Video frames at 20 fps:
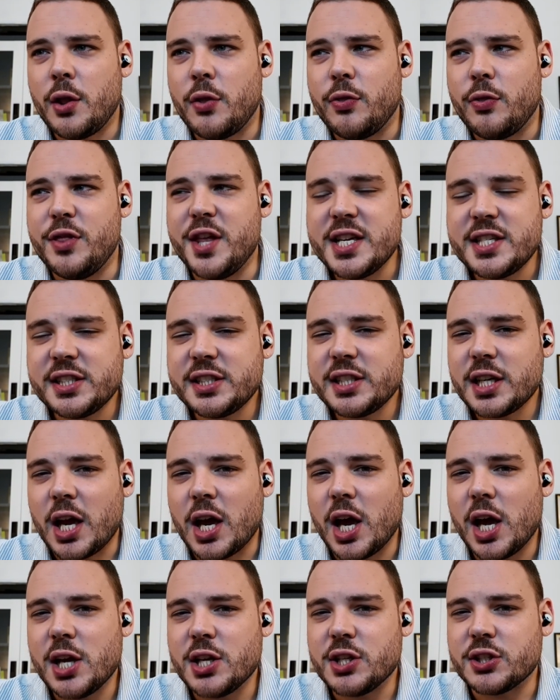This
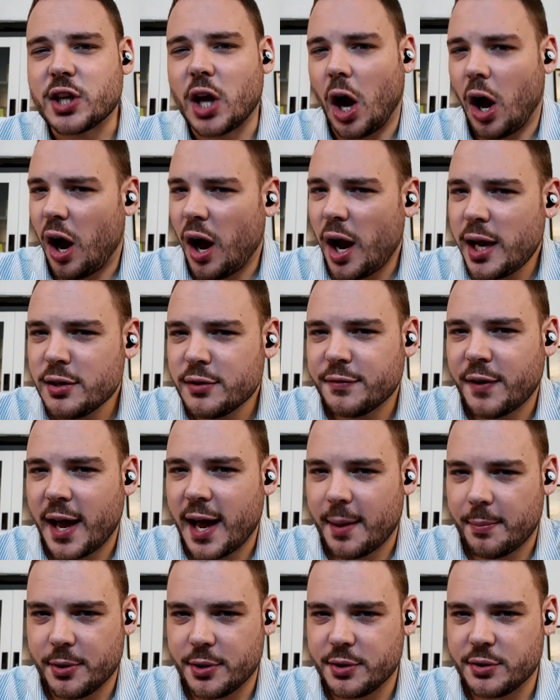has kind of
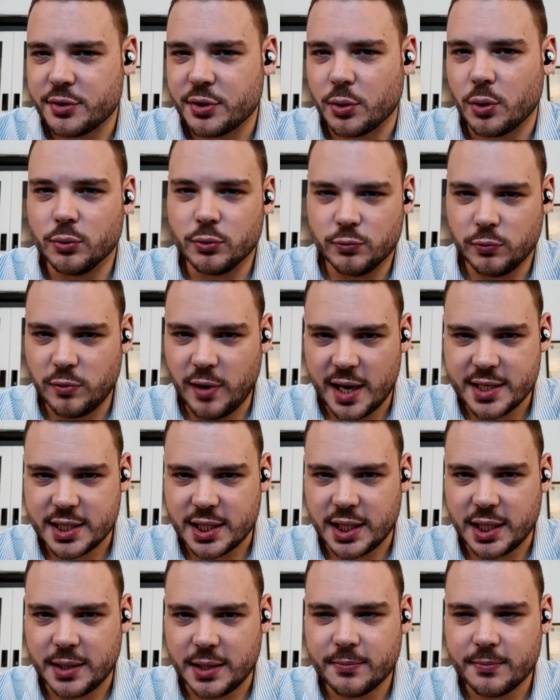happened already.